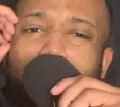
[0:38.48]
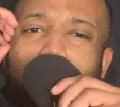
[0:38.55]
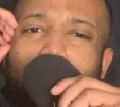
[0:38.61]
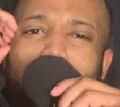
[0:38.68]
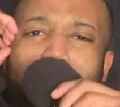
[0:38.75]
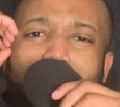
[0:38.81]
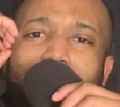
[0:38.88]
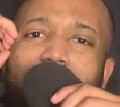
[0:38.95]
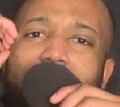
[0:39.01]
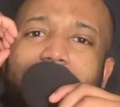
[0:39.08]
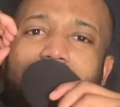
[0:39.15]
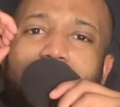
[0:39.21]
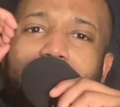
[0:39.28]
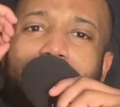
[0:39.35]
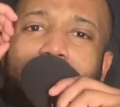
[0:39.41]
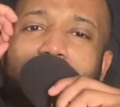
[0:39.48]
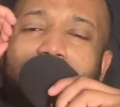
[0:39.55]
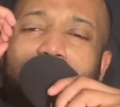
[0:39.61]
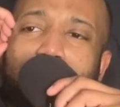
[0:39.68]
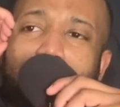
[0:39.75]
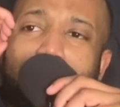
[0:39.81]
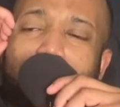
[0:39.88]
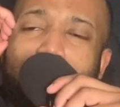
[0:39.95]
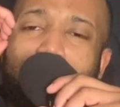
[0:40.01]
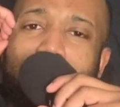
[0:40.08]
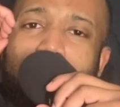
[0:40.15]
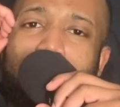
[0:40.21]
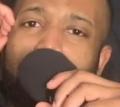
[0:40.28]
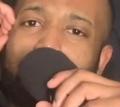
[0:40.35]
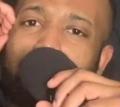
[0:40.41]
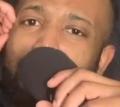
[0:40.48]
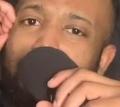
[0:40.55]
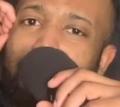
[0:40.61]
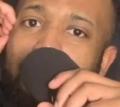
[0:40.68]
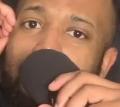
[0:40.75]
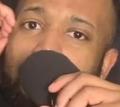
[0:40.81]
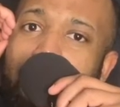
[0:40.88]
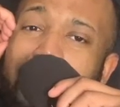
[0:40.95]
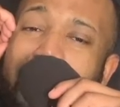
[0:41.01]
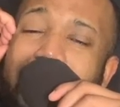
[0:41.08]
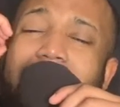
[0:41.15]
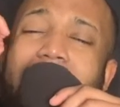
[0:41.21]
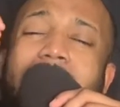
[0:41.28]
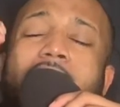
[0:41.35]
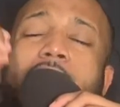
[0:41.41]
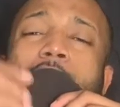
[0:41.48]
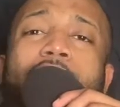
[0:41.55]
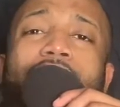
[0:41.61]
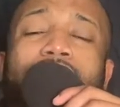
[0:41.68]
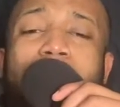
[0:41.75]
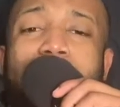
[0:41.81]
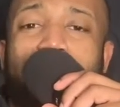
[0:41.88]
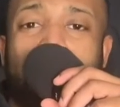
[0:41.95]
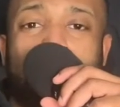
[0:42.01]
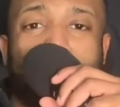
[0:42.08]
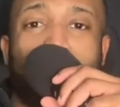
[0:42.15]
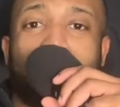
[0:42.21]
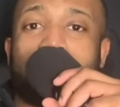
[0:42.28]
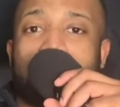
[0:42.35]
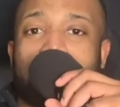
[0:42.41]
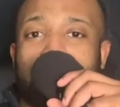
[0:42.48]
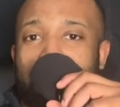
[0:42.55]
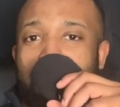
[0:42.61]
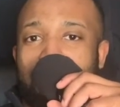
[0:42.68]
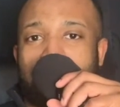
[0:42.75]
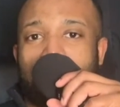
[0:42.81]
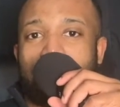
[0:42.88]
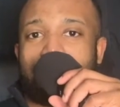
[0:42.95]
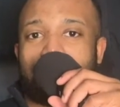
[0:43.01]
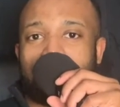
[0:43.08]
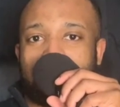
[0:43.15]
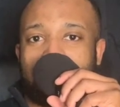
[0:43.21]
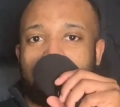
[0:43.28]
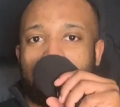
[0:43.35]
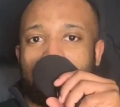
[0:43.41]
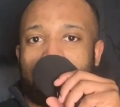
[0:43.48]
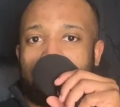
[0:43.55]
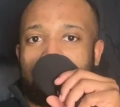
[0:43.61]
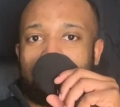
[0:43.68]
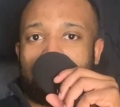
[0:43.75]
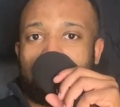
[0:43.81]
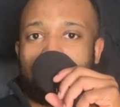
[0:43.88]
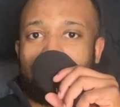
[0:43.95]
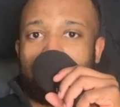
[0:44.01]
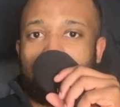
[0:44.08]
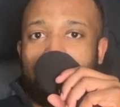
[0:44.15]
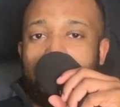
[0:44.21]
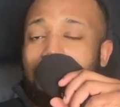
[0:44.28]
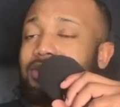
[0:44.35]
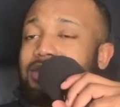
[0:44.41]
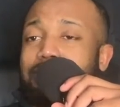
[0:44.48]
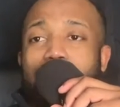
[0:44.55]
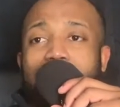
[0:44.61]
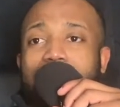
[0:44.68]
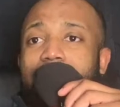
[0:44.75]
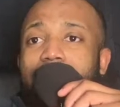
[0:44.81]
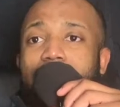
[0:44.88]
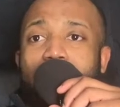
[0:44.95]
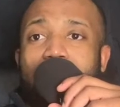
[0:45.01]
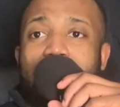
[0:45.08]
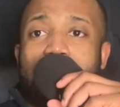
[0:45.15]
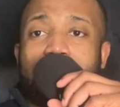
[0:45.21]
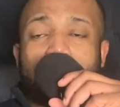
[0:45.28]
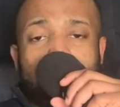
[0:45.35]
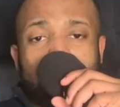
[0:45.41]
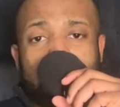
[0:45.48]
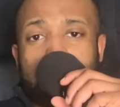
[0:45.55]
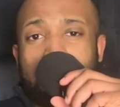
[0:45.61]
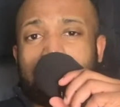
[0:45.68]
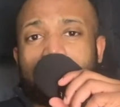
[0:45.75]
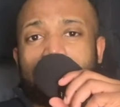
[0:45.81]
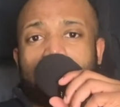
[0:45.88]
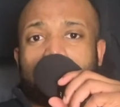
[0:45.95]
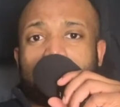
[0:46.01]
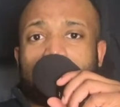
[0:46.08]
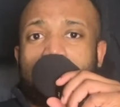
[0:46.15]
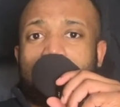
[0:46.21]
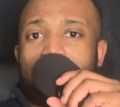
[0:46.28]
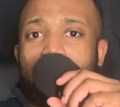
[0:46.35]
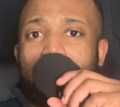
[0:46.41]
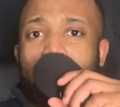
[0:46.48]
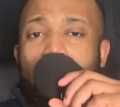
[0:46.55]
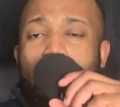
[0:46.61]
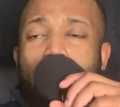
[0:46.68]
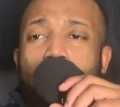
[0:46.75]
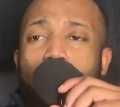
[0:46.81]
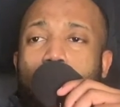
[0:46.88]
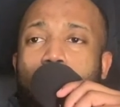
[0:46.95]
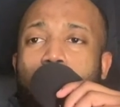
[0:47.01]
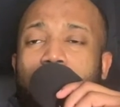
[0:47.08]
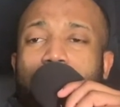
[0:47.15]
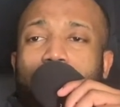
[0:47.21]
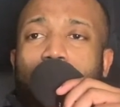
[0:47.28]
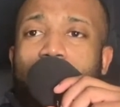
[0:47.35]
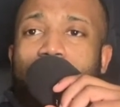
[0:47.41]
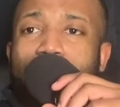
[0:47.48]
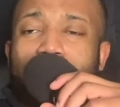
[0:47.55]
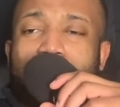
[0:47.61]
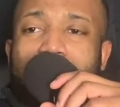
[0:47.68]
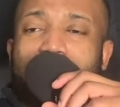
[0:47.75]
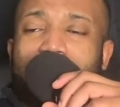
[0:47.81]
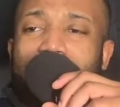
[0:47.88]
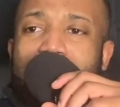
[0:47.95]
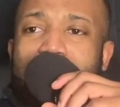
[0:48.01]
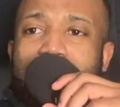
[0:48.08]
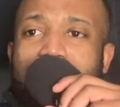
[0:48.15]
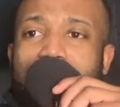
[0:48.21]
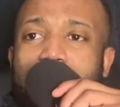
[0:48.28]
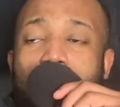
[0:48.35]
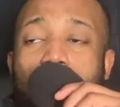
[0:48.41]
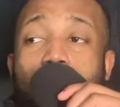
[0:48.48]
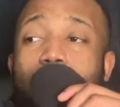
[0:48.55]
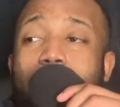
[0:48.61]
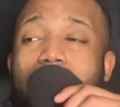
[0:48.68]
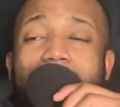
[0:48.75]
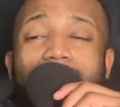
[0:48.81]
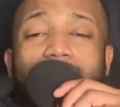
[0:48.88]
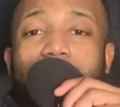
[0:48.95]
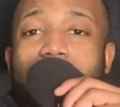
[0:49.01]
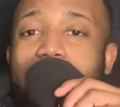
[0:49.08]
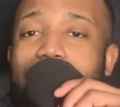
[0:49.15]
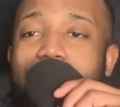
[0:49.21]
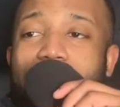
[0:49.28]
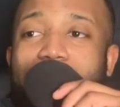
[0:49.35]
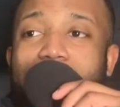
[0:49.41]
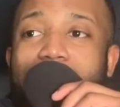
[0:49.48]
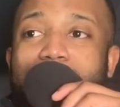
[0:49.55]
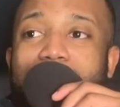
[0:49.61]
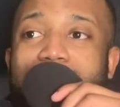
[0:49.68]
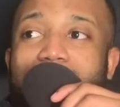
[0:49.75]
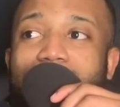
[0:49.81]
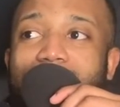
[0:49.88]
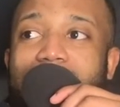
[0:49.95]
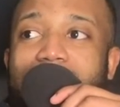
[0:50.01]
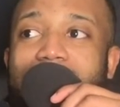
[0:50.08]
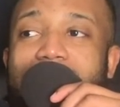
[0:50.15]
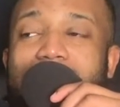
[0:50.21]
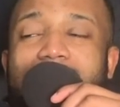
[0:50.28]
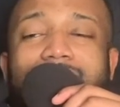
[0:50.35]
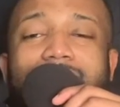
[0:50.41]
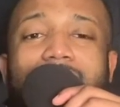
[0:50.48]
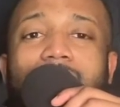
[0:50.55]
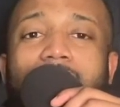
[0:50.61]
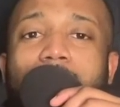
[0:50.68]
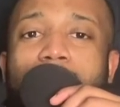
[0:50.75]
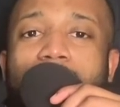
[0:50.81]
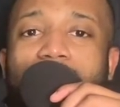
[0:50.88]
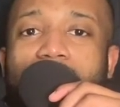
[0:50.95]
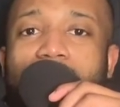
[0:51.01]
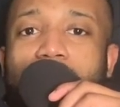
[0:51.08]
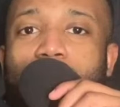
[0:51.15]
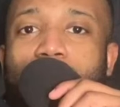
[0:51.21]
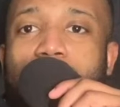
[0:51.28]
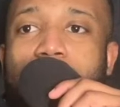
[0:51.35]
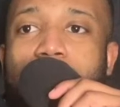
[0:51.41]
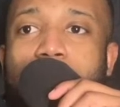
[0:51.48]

that you need help, because who's going to help you? And how often have we done this to ourselves? Irrespective of your age, irrespective of your gender, we always go through these phases. Or I found myself that it's a common thing where